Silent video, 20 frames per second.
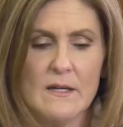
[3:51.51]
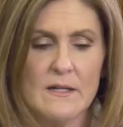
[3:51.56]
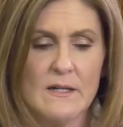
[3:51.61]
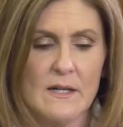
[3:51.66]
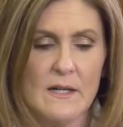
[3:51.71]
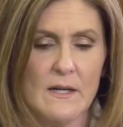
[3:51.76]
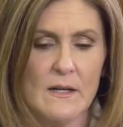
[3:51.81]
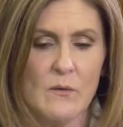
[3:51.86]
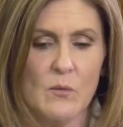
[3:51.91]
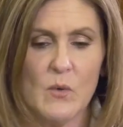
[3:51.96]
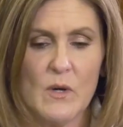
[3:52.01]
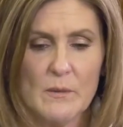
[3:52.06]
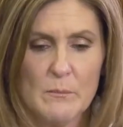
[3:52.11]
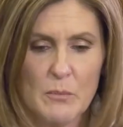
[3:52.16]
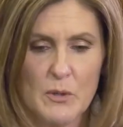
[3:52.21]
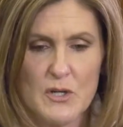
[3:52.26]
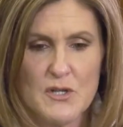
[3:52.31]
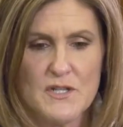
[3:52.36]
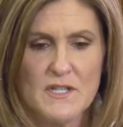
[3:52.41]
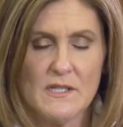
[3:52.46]
one
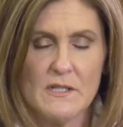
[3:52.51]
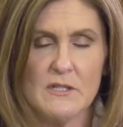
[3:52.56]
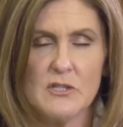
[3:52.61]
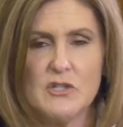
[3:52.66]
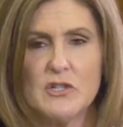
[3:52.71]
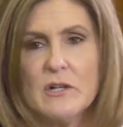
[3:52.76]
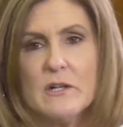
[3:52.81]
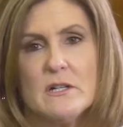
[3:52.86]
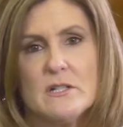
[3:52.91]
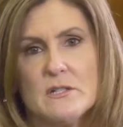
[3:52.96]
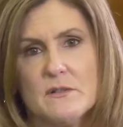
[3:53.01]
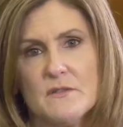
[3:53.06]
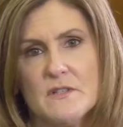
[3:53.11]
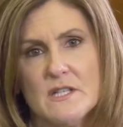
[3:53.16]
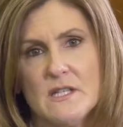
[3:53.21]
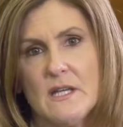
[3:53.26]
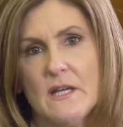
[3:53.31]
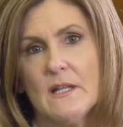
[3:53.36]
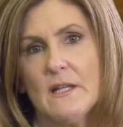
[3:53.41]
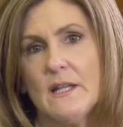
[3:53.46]
person in charge of
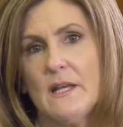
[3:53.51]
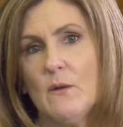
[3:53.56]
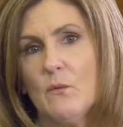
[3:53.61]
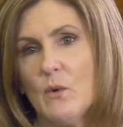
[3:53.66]
CLE,